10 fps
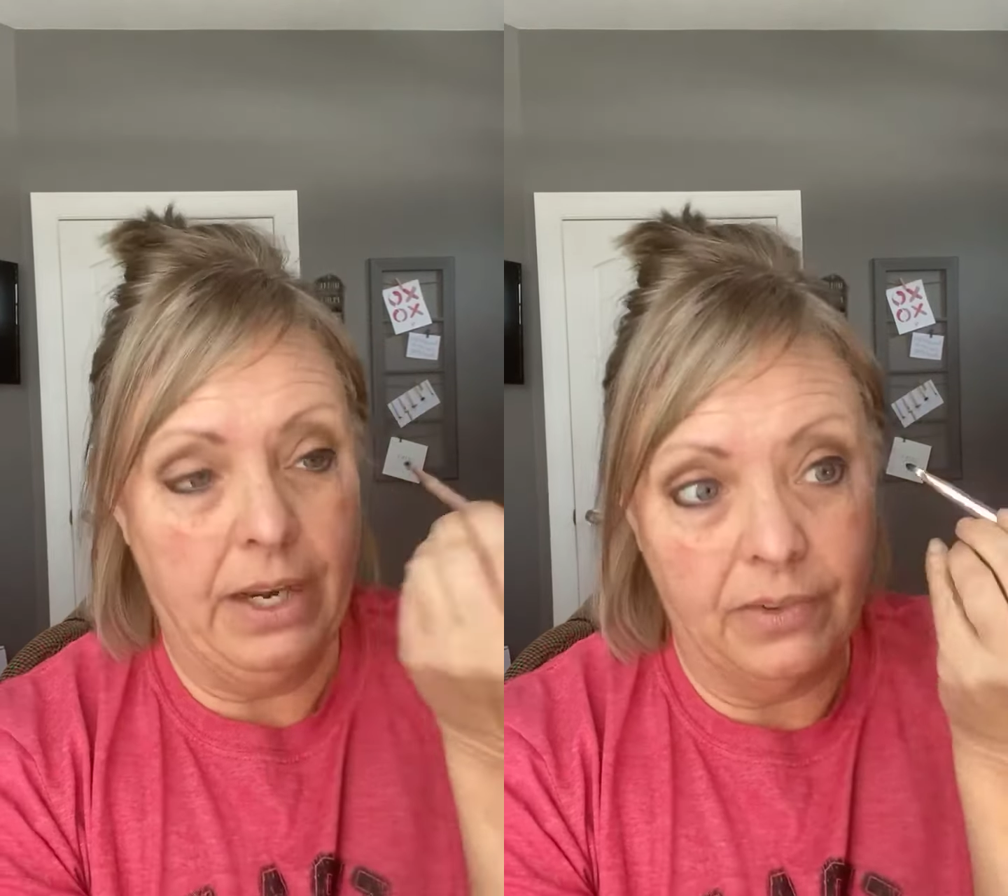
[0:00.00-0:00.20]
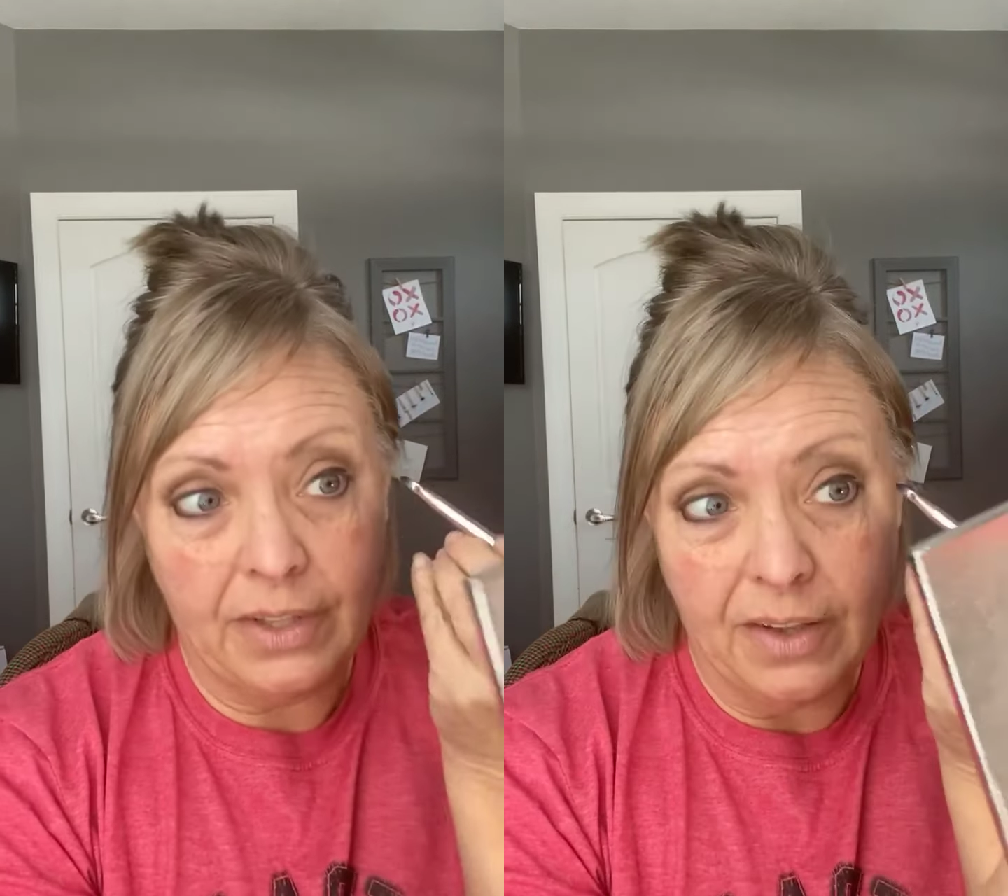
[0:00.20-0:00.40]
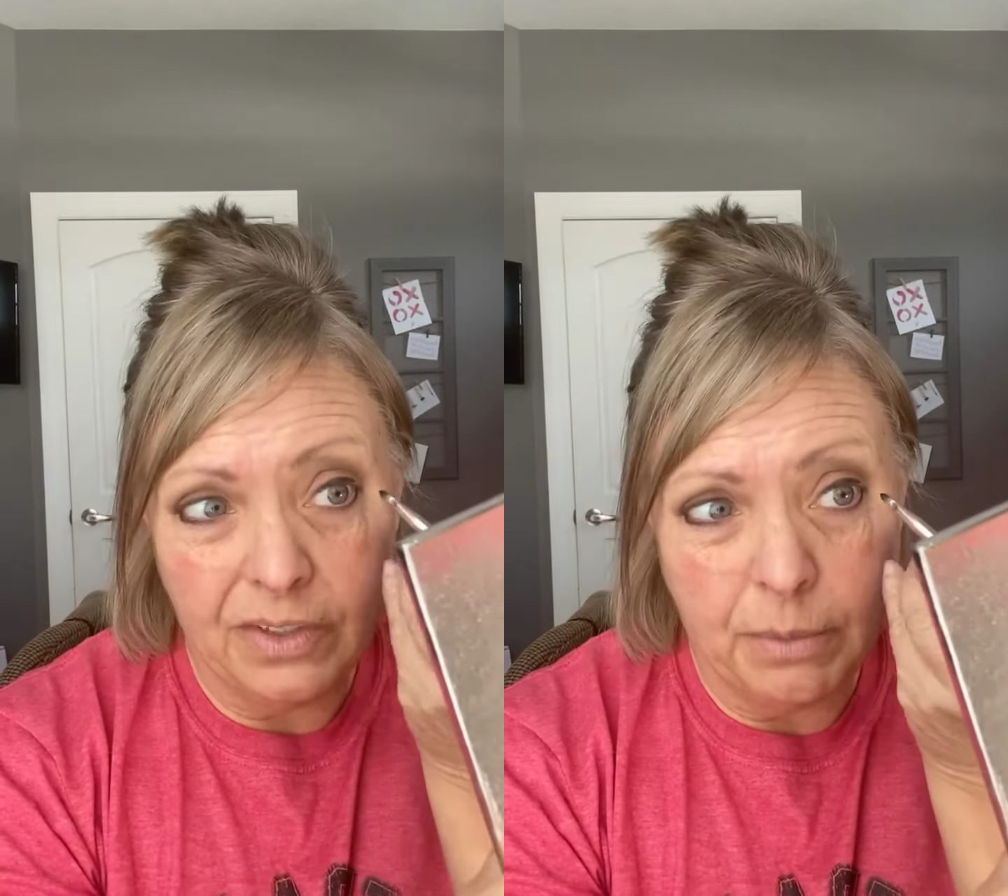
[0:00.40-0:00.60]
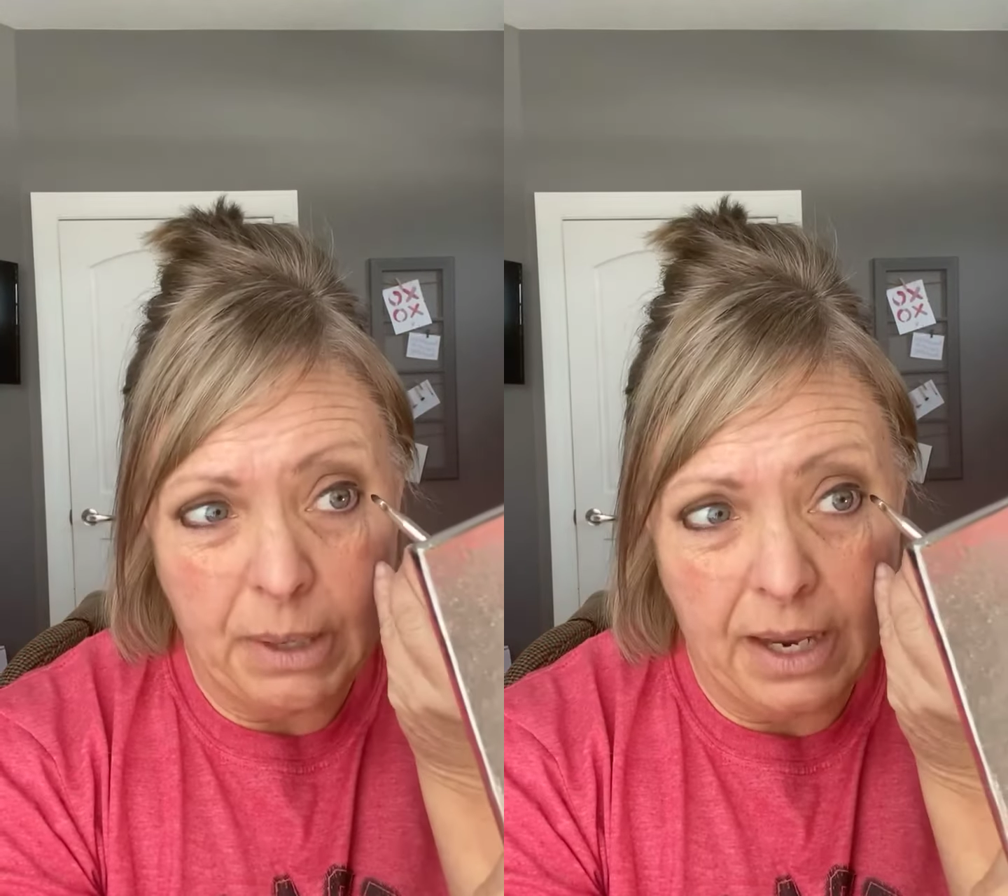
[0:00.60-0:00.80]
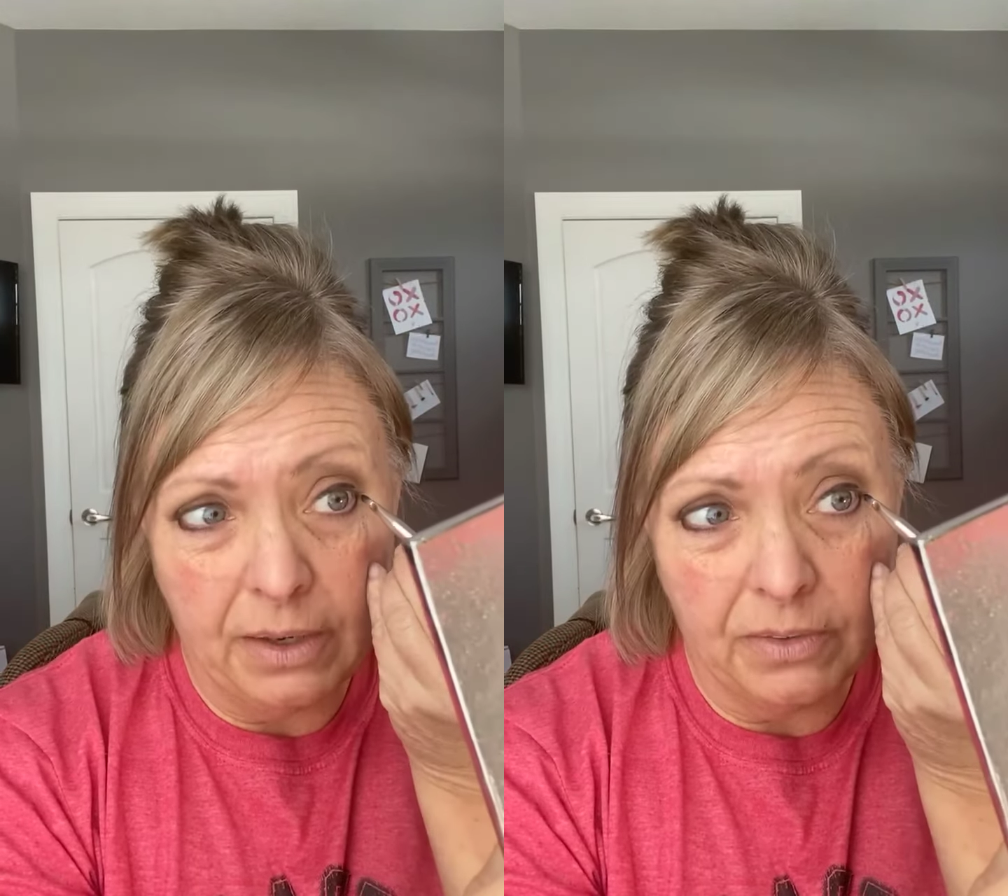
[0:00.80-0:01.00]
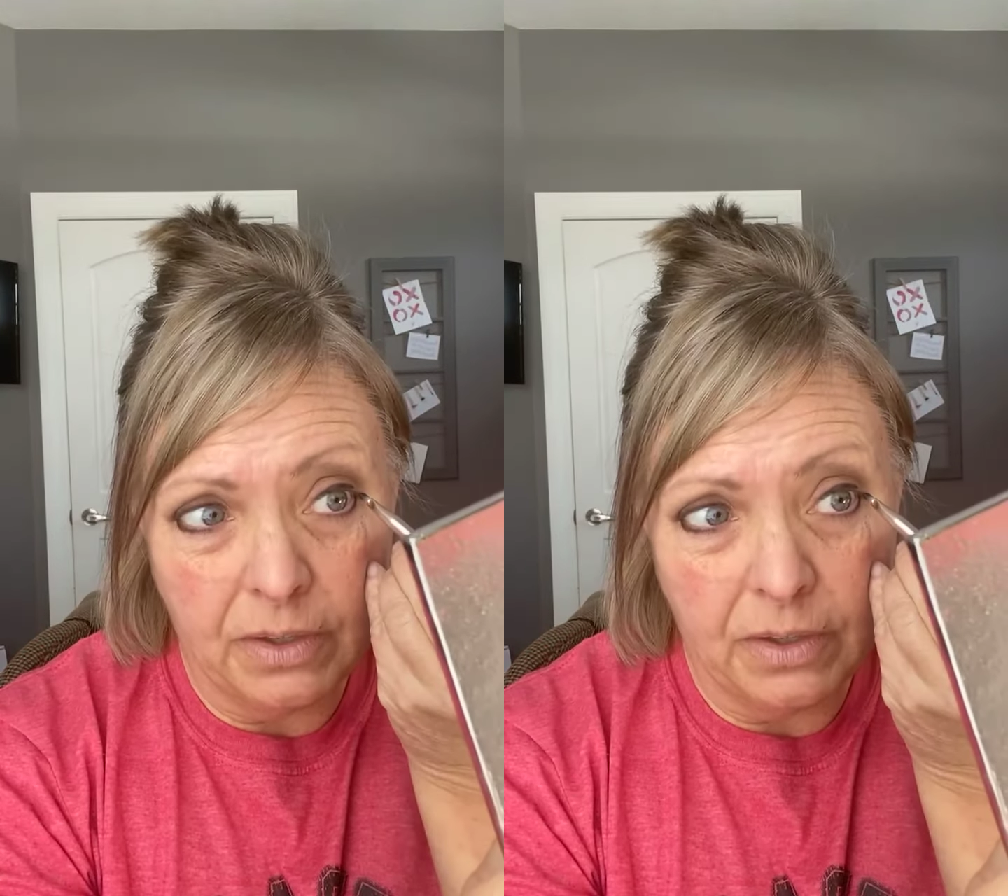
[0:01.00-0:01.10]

is customized